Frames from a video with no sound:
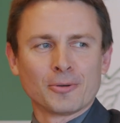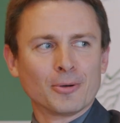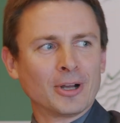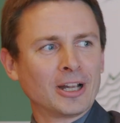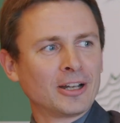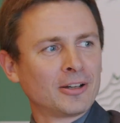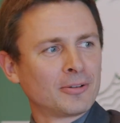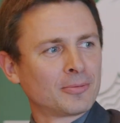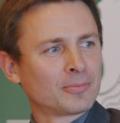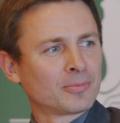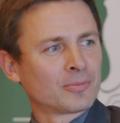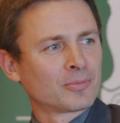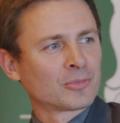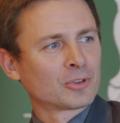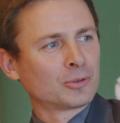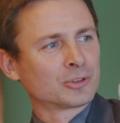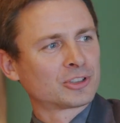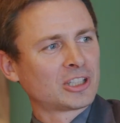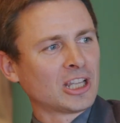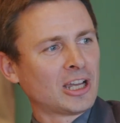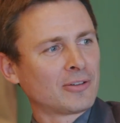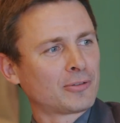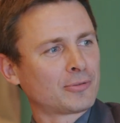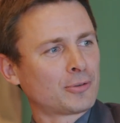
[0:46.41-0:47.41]
Well,
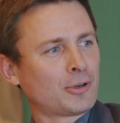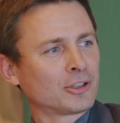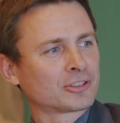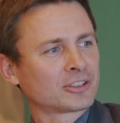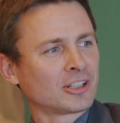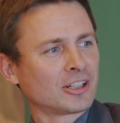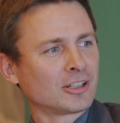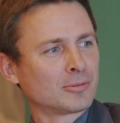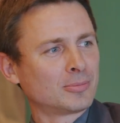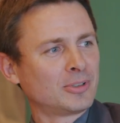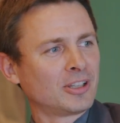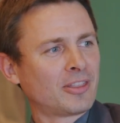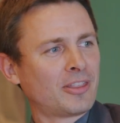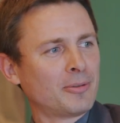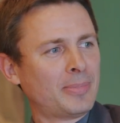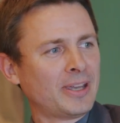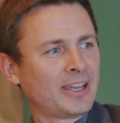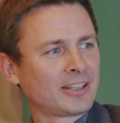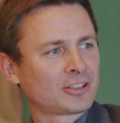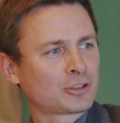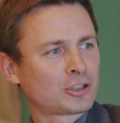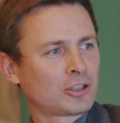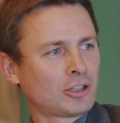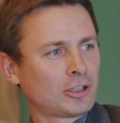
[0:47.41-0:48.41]
Gustavo was a little bit the
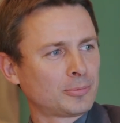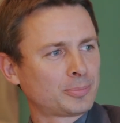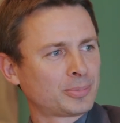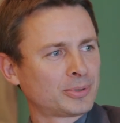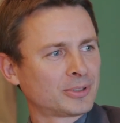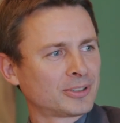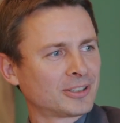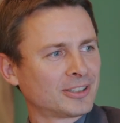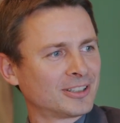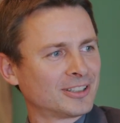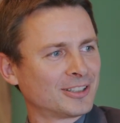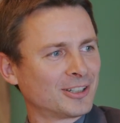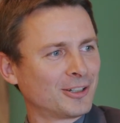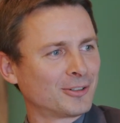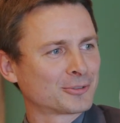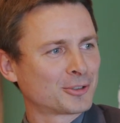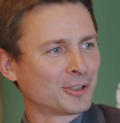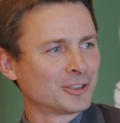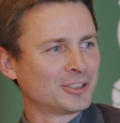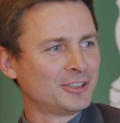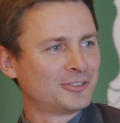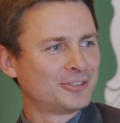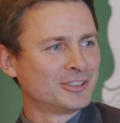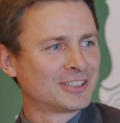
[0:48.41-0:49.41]
bad cop of
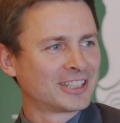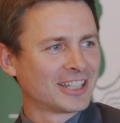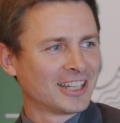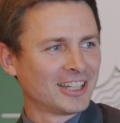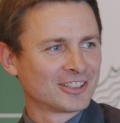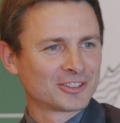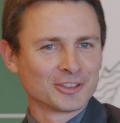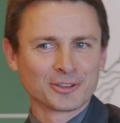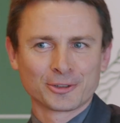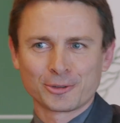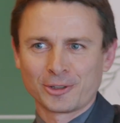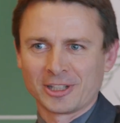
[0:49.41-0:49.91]
codification,